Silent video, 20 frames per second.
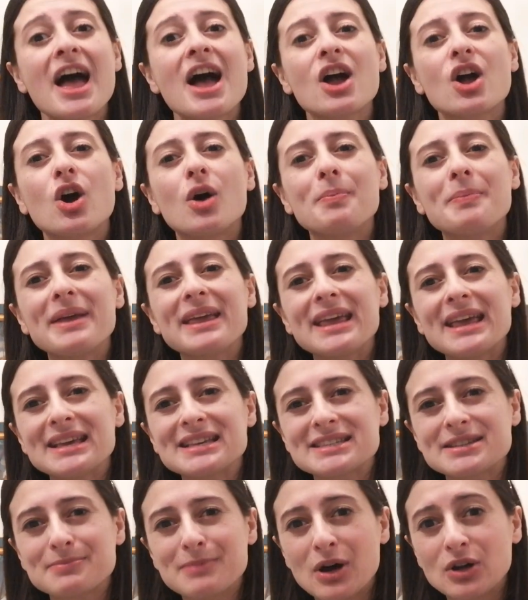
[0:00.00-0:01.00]
Copying is
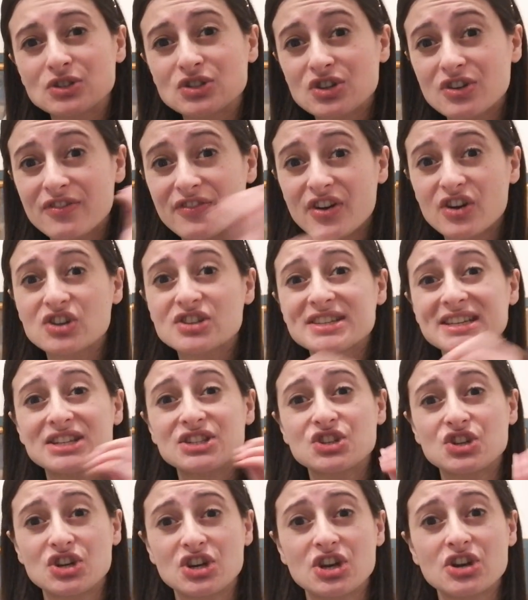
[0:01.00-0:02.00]
about reverse
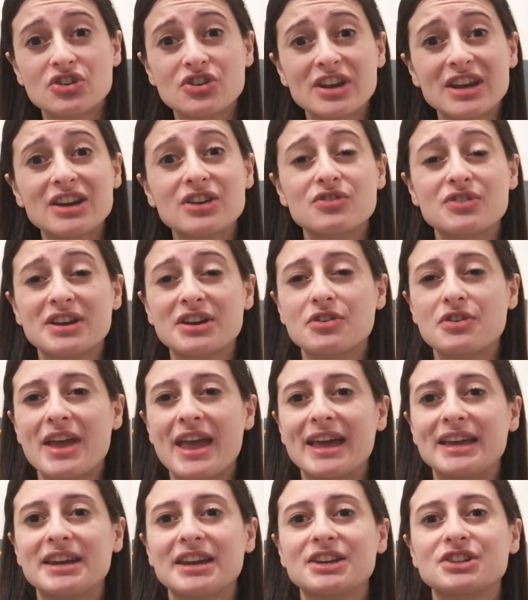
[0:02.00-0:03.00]
engineering,
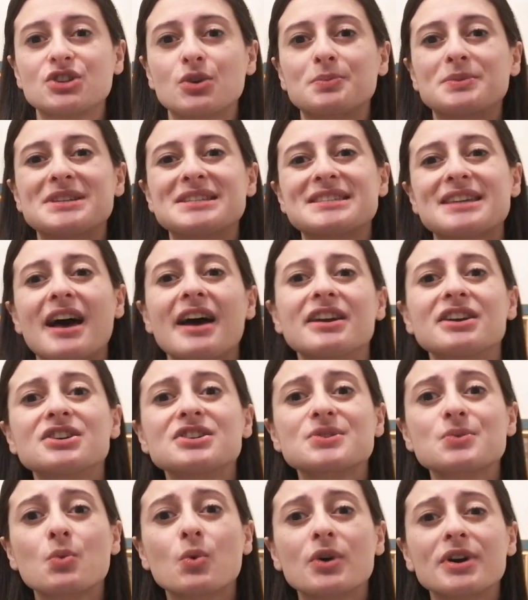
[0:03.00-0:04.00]
recreating top
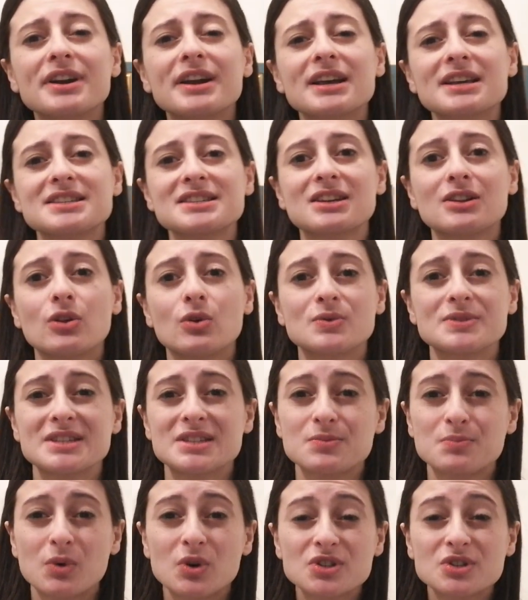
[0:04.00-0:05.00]
designers' work as close as
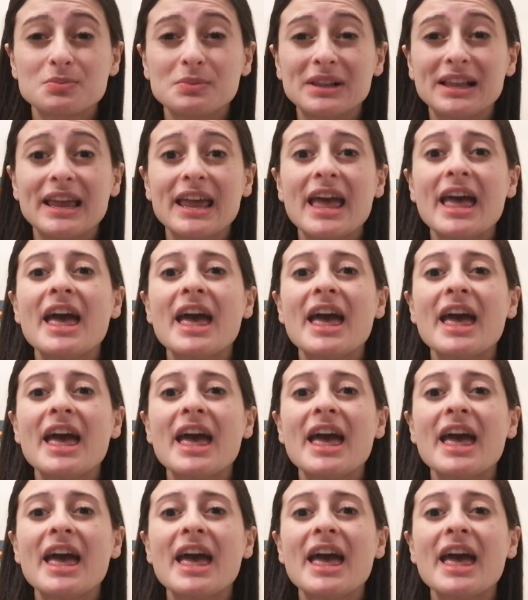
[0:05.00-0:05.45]
possible